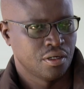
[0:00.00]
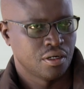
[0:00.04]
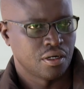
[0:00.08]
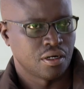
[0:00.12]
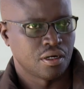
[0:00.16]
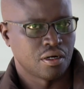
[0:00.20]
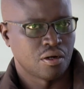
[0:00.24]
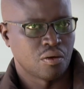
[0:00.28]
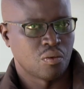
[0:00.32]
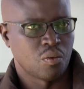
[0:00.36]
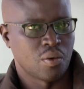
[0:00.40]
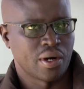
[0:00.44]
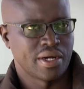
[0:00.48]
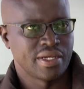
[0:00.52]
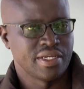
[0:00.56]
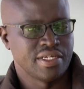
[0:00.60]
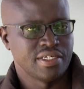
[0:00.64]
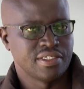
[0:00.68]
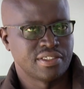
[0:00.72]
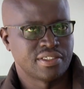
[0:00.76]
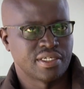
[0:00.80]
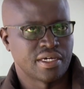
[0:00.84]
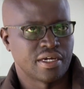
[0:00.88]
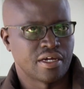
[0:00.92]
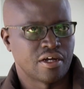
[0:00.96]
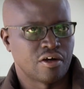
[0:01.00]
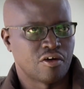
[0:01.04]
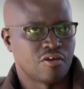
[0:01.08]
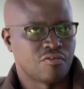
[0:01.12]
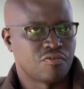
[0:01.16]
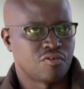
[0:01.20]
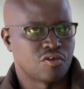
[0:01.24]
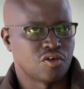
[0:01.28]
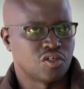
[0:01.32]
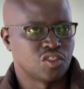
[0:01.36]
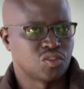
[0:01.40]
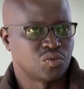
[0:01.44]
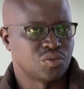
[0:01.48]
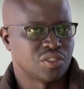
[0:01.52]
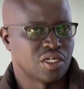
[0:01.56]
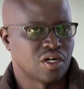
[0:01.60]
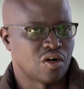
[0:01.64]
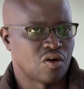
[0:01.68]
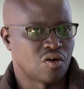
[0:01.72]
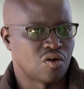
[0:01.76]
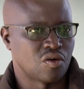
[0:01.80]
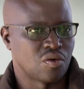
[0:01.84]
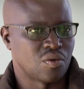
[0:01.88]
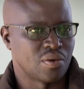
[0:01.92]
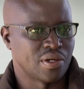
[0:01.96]
One is, of course, we are
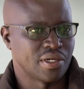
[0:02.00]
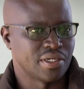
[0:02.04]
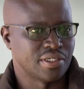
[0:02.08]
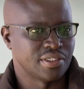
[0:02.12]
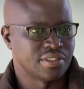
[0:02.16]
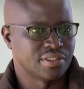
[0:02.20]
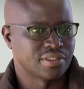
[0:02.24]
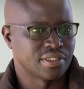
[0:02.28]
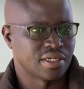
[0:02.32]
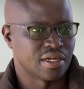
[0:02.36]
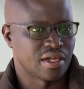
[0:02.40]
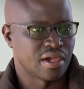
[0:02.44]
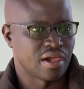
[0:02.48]
always